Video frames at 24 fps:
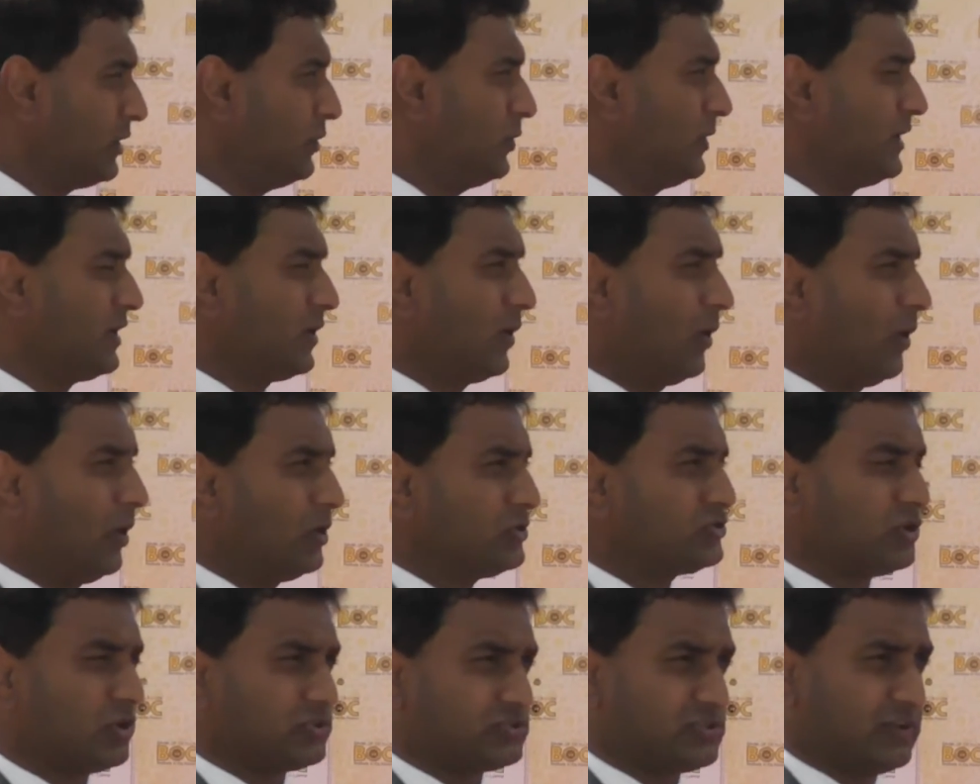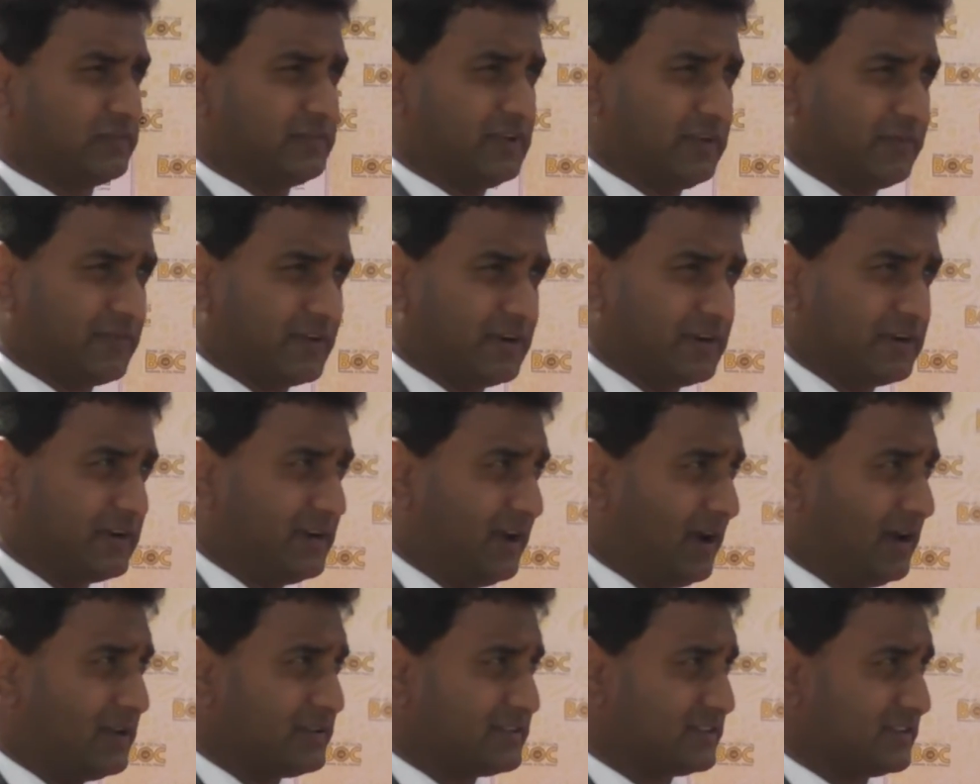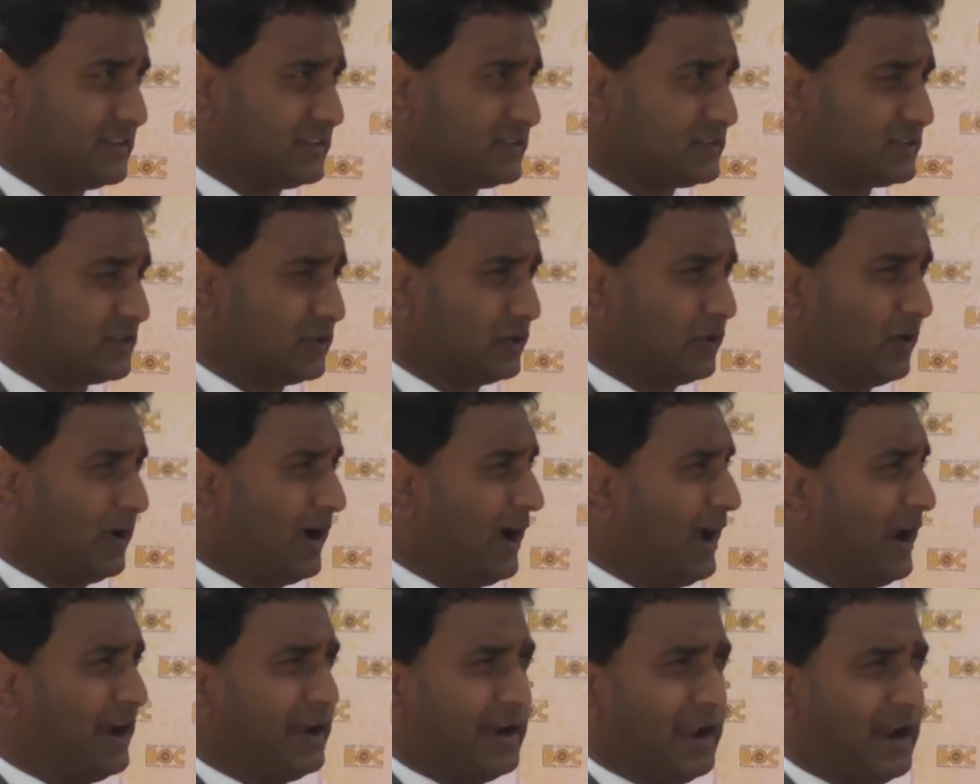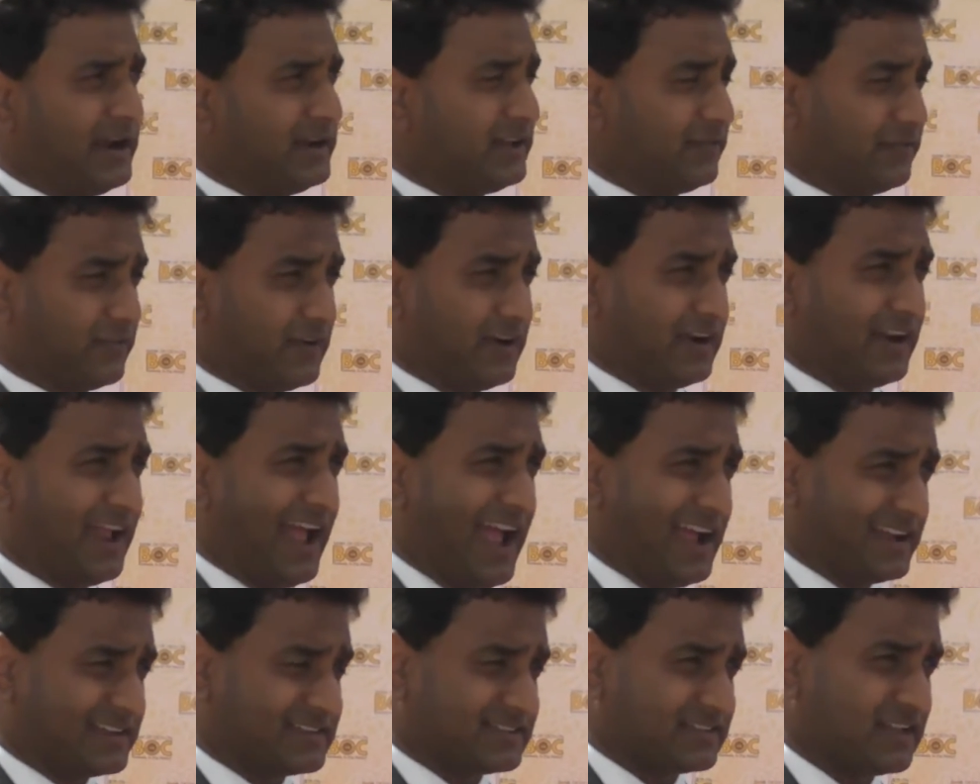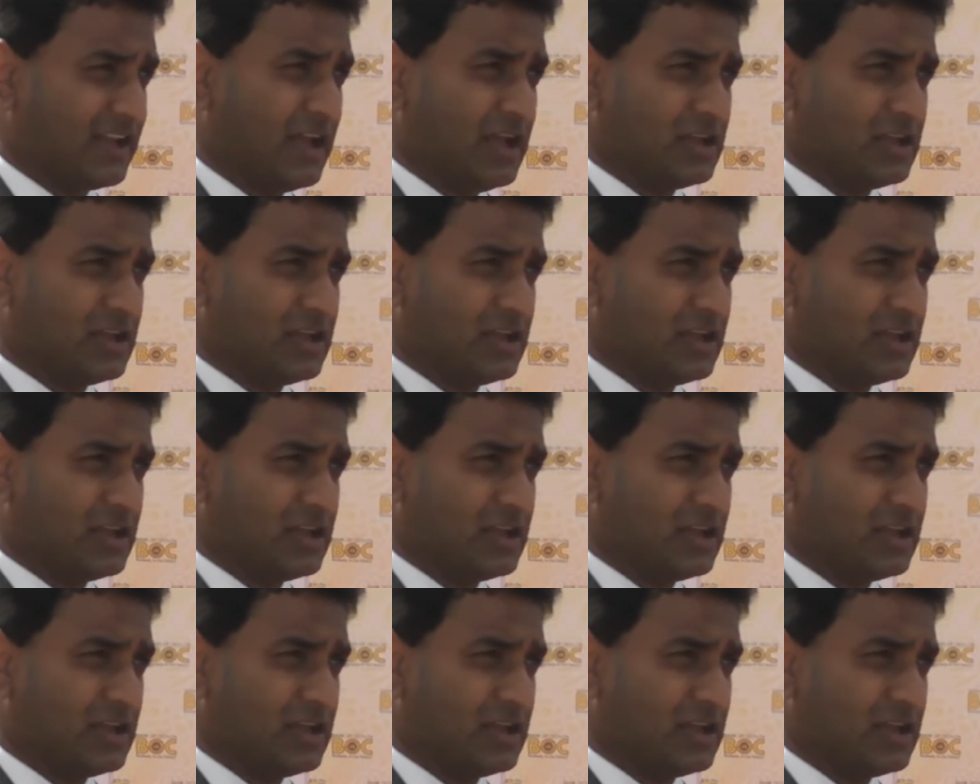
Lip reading: doing all sorts of different dances, and different acts.